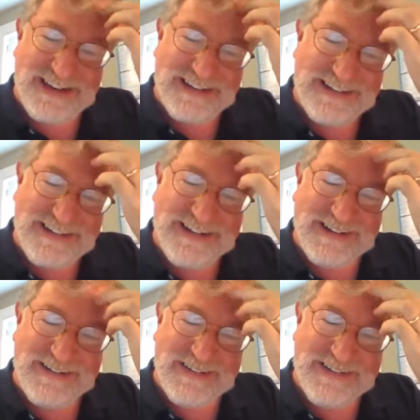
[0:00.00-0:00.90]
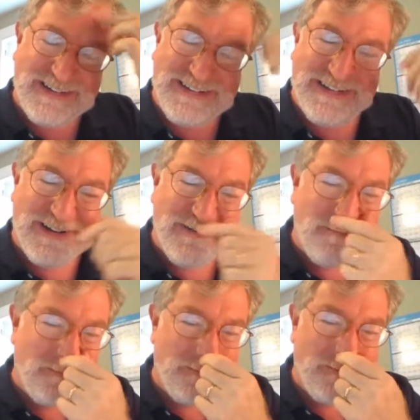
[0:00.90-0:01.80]
to say
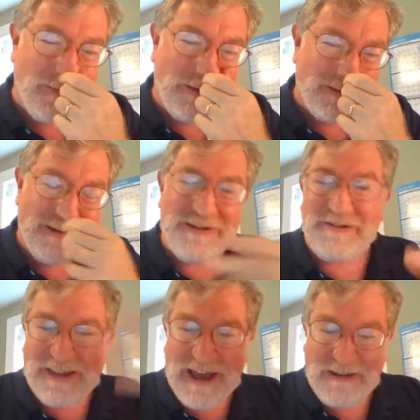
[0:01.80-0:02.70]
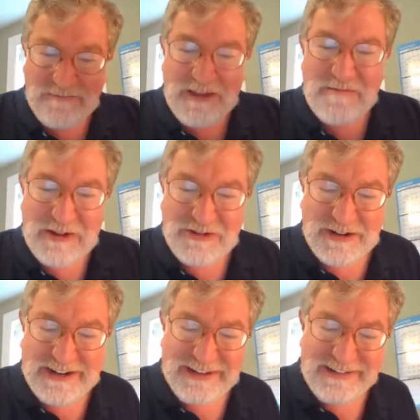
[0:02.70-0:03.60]
that we used to use that
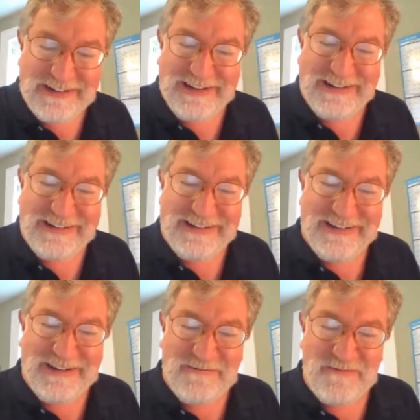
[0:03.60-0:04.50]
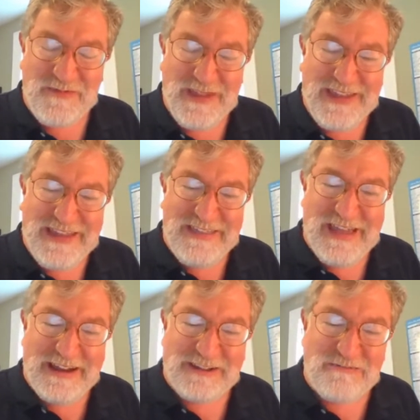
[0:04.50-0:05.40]
imagery and
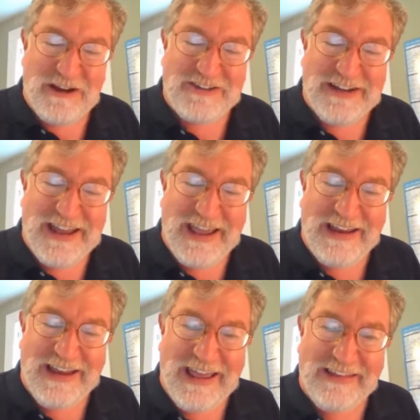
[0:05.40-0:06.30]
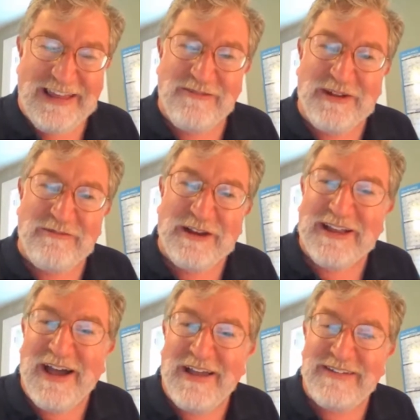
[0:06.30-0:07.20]
that expression, and then we
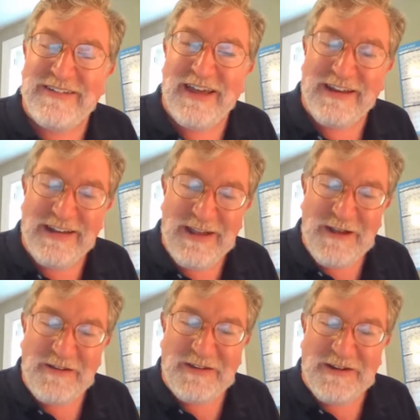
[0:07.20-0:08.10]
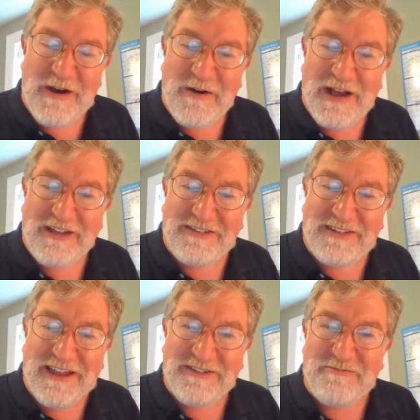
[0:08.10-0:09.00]
realized that, you know,
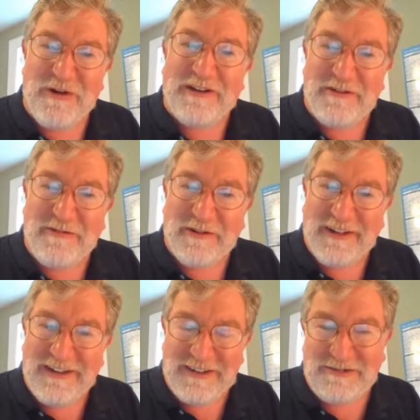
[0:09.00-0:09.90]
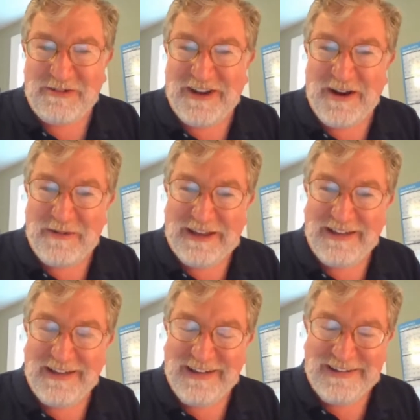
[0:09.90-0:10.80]
as wonderful as a Swiss
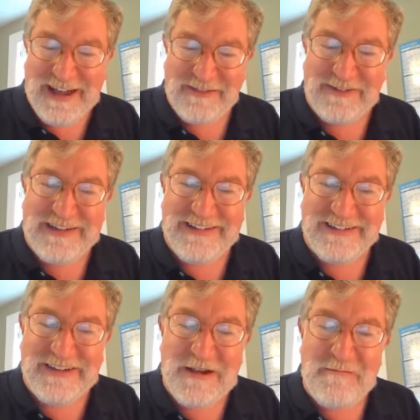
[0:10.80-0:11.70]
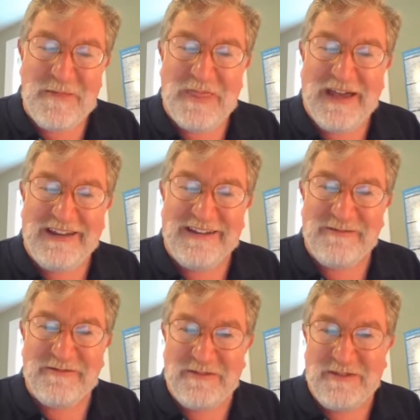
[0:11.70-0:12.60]
Army knife is, that